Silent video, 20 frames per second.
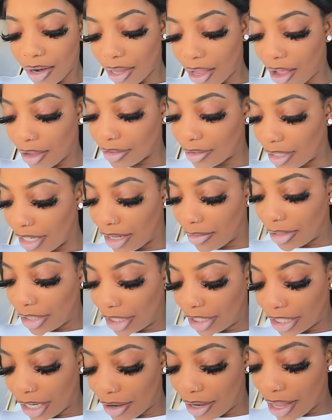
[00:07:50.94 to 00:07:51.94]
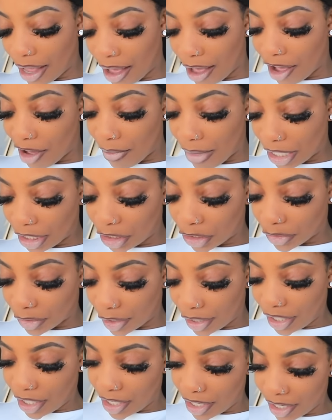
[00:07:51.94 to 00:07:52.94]
right, y'all, so let me show y'all my
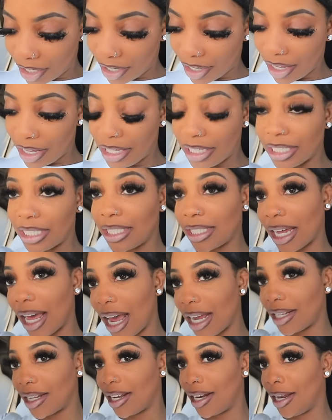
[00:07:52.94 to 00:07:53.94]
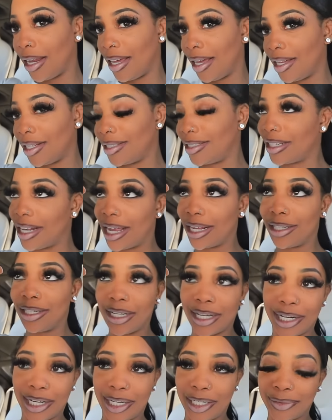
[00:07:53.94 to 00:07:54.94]
drink inside the glass. Like,
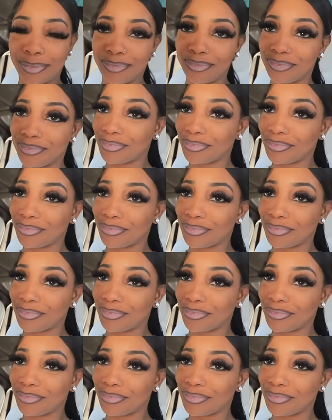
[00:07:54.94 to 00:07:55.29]
look at it.